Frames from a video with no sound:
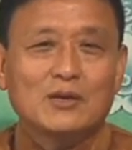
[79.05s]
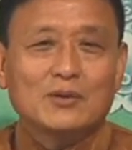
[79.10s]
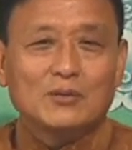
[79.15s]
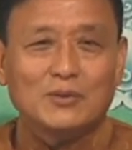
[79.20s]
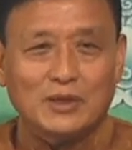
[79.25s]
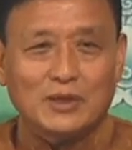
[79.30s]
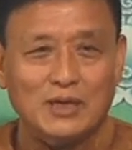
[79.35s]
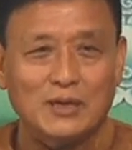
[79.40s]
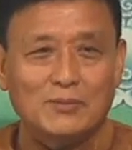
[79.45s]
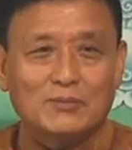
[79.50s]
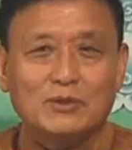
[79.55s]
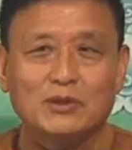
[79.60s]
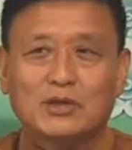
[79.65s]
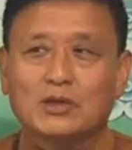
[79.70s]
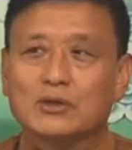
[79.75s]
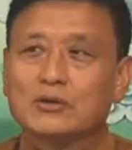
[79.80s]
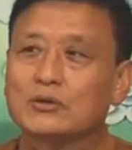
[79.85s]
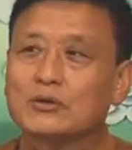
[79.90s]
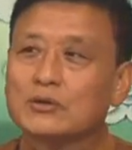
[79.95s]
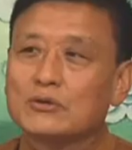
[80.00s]
We come
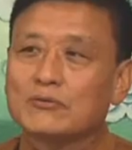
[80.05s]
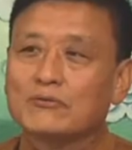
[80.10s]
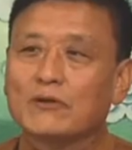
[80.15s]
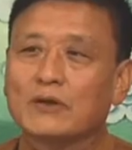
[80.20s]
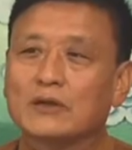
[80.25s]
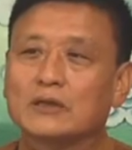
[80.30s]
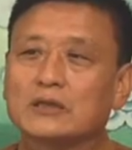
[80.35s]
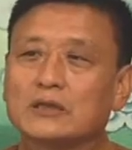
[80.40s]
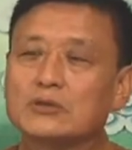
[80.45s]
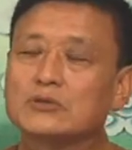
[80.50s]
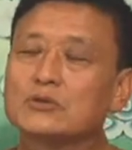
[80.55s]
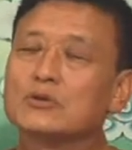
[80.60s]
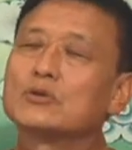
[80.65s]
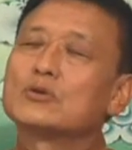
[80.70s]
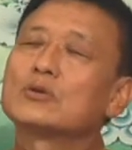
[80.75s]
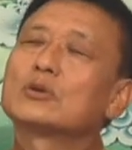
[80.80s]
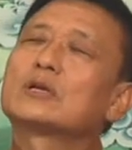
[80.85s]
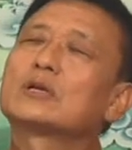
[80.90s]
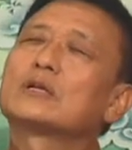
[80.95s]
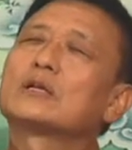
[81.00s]
here to reflect this. So you
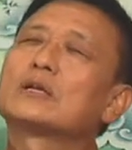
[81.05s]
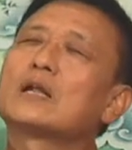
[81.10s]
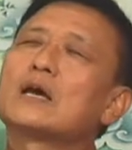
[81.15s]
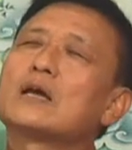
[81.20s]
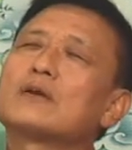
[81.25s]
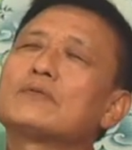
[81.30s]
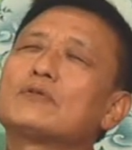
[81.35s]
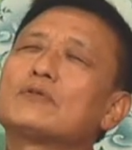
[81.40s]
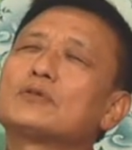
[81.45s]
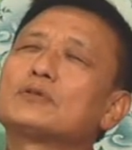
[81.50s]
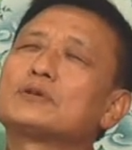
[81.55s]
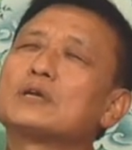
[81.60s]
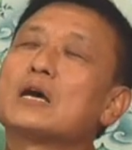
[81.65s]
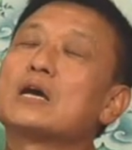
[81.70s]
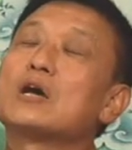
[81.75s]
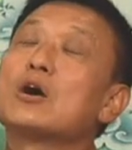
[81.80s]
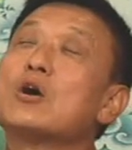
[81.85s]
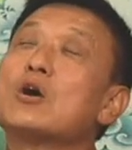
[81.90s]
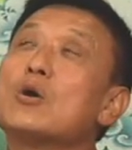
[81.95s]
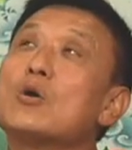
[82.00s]
look at life.
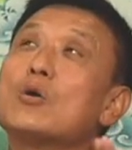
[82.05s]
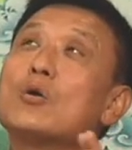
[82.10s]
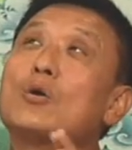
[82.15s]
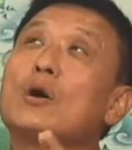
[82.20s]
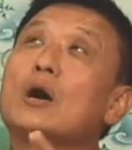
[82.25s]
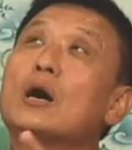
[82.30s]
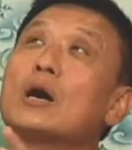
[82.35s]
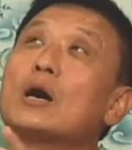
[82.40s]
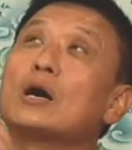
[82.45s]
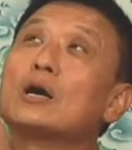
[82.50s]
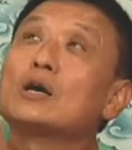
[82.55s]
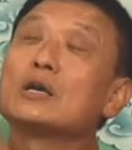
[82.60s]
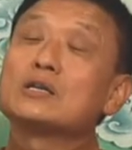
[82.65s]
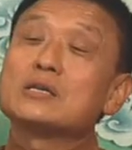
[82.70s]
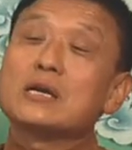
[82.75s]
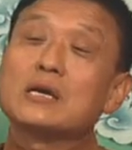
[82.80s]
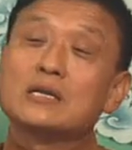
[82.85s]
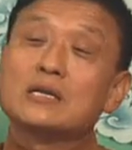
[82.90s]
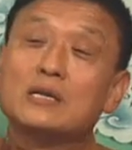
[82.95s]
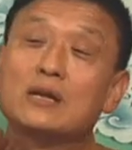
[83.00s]
I
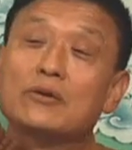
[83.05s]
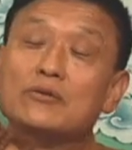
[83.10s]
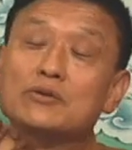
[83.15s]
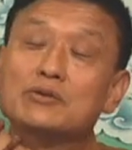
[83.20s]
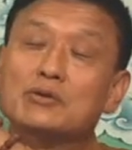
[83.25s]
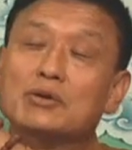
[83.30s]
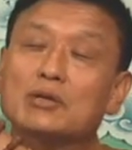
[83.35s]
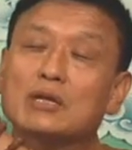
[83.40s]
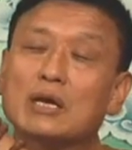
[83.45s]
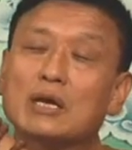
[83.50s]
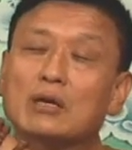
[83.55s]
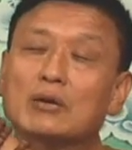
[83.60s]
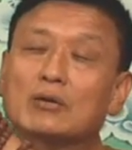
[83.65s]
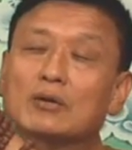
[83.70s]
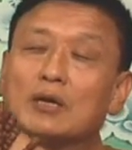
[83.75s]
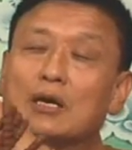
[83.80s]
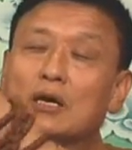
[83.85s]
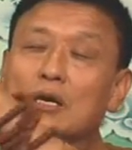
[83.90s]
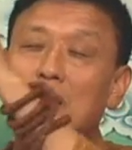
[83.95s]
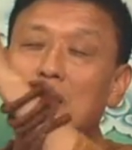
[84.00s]
never saw that.
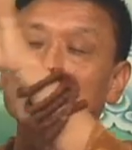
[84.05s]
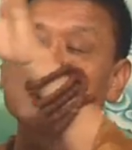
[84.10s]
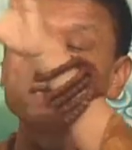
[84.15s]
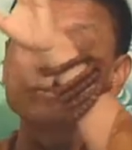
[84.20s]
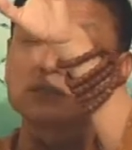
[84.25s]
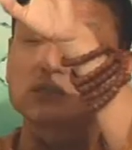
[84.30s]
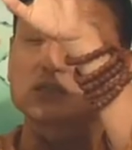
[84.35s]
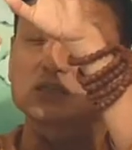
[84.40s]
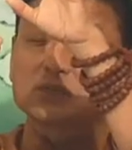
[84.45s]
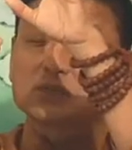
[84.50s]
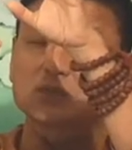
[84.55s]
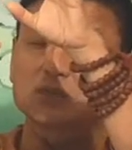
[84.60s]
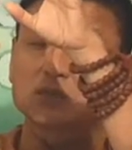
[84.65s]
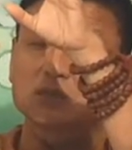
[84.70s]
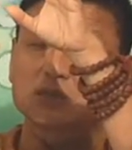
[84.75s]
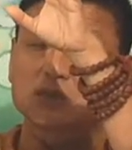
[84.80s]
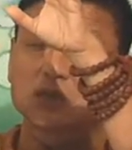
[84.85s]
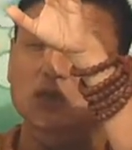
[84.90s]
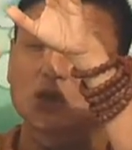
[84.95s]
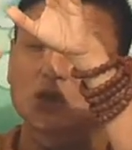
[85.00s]
Okay, I see this piece.